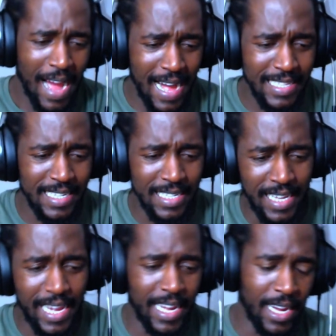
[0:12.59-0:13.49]
And
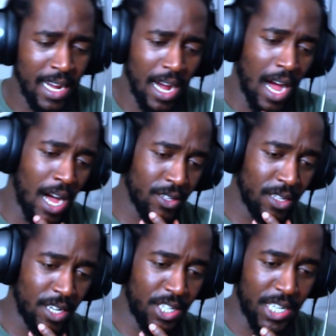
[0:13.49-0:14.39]
today, I was
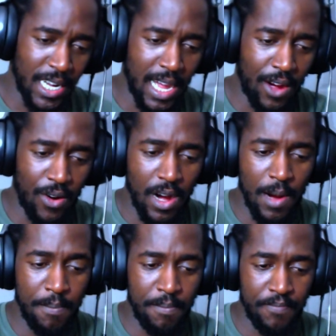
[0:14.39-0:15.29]
gonna check out
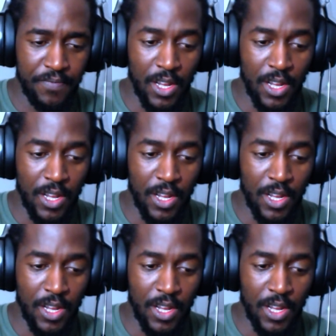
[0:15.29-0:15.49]
um,